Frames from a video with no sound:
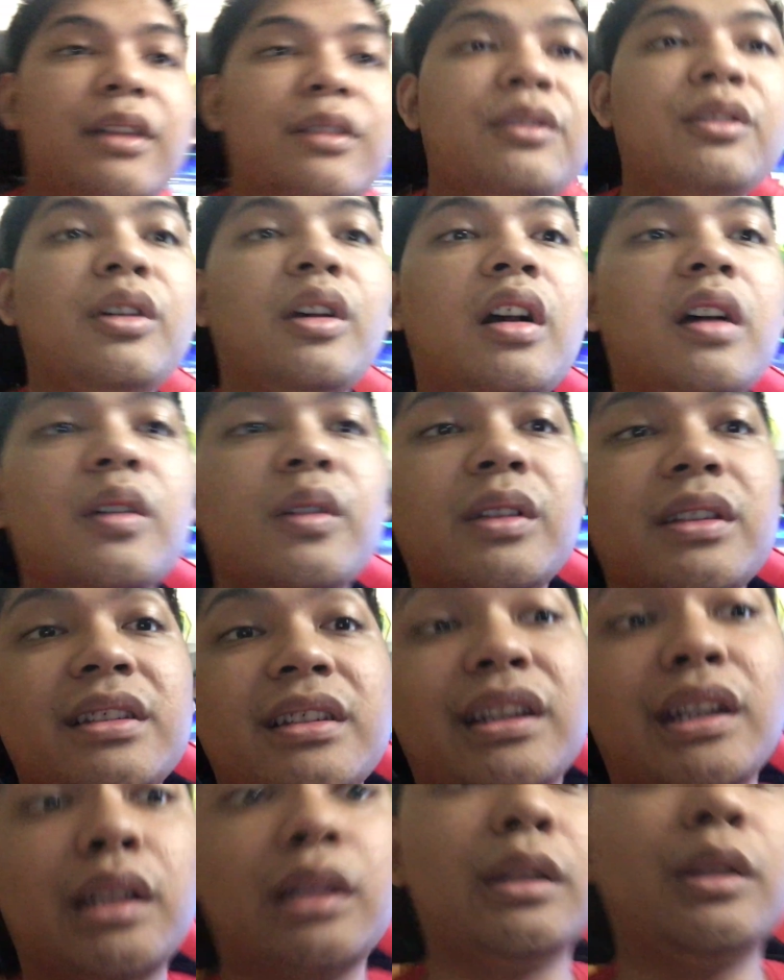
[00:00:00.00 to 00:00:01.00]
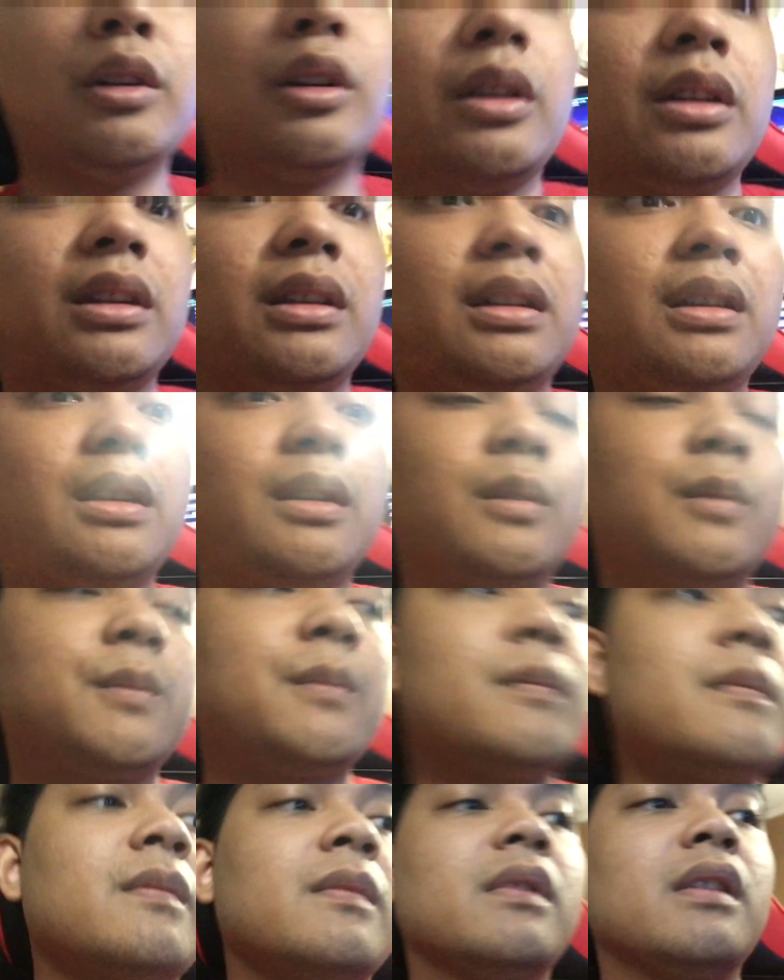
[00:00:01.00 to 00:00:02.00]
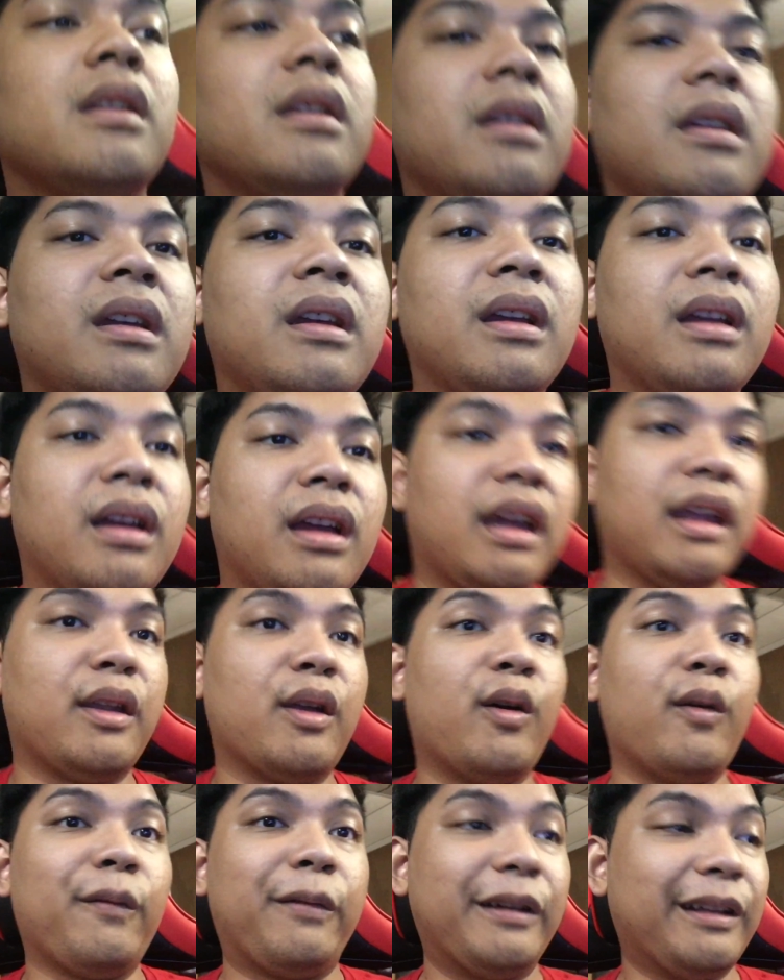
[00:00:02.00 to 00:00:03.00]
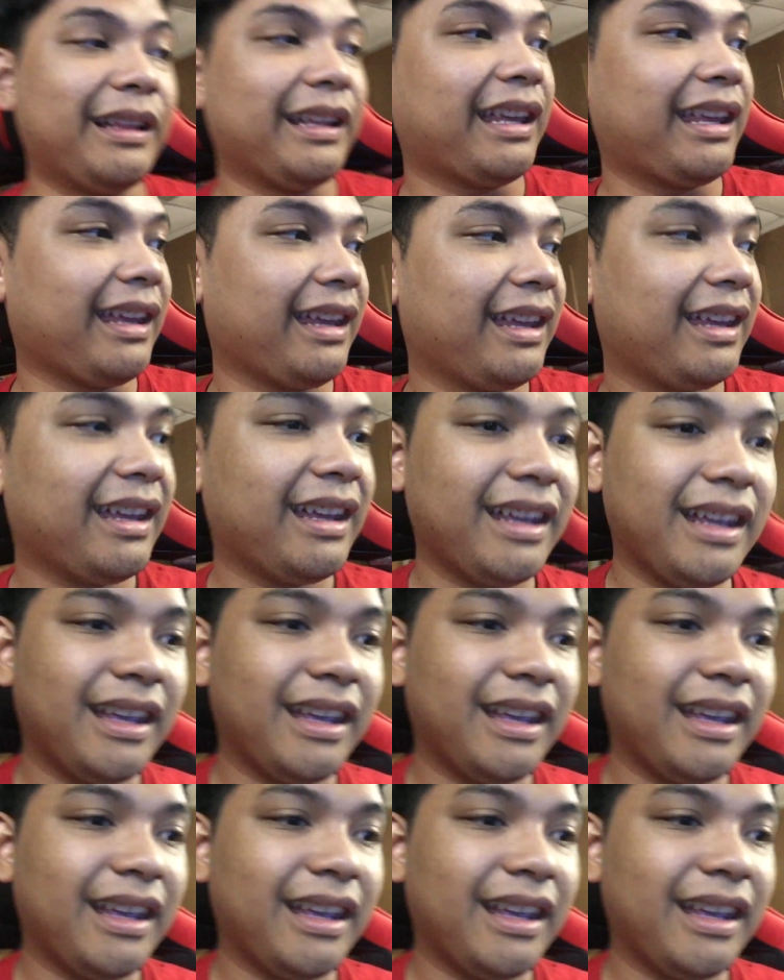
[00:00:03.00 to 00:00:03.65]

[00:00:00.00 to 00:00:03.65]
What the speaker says: don't know how it's gonna look, and hopefully,